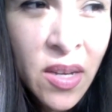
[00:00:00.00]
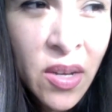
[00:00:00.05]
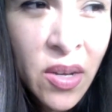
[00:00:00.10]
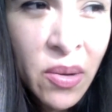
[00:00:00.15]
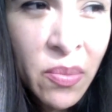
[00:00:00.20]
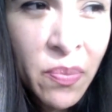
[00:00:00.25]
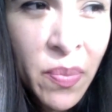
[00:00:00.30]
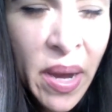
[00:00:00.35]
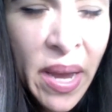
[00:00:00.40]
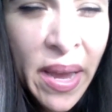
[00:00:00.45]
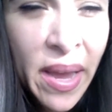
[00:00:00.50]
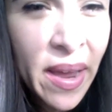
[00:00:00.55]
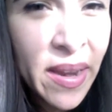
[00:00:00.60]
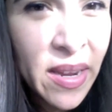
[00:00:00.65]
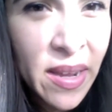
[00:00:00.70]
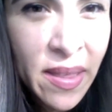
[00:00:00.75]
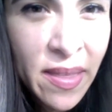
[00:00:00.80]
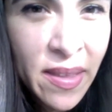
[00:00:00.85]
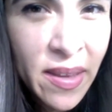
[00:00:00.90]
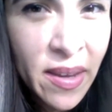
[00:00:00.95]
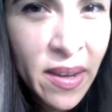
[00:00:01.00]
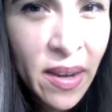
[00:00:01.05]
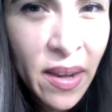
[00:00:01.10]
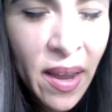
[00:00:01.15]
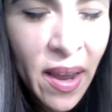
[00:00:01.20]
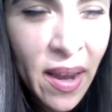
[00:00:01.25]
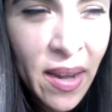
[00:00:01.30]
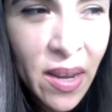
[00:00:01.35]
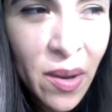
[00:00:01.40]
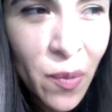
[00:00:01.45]
by anything and
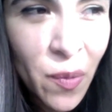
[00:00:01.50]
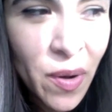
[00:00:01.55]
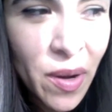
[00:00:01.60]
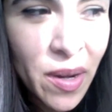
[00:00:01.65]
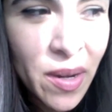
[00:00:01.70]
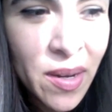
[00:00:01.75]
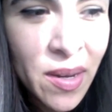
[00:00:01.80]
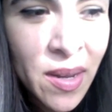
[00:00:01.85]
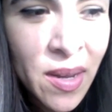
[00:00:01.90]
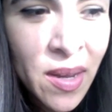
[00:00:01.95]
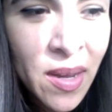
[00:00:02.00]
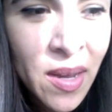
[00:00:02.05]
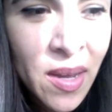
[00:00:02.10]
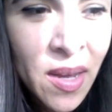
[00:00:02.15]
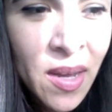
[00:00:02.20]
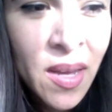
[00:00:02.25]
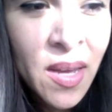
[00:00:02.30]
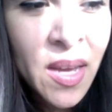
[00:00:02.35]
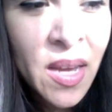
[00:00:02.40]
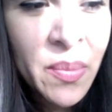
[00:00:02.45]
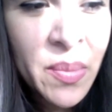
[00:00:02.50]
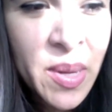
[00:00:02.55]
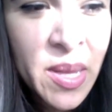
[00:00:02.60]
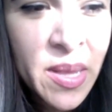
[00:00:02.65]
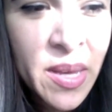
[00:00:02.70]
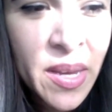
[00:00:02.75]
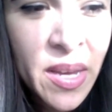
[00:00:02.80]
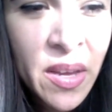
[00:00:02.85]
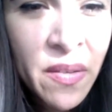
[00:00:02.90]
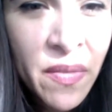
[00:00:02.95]
anyone. I mean, they
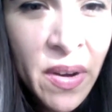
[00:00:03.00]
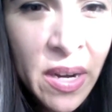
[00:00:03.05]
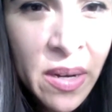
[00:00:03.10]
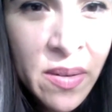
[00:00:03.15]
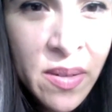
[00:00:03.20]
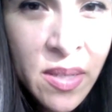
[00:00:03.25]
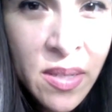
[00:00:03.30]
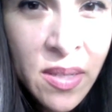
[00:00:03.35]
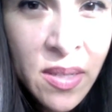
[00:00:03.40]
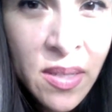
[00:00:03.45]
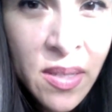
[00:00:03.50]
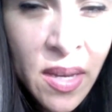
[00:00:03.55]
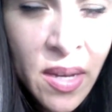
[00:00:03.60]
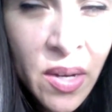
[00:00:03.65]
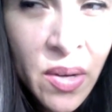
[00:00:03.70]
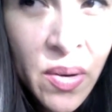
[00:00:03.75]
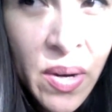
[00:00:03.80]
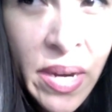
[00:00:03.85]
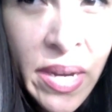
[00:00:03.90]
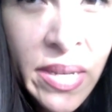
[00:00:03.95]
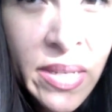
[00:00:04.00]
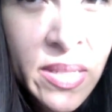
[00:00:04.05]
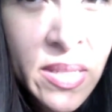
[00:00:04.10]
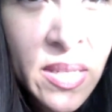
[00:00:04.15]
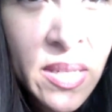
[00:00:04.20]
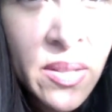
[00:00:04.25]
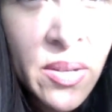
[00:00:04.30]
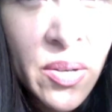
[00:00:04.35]
get viruses like crazy.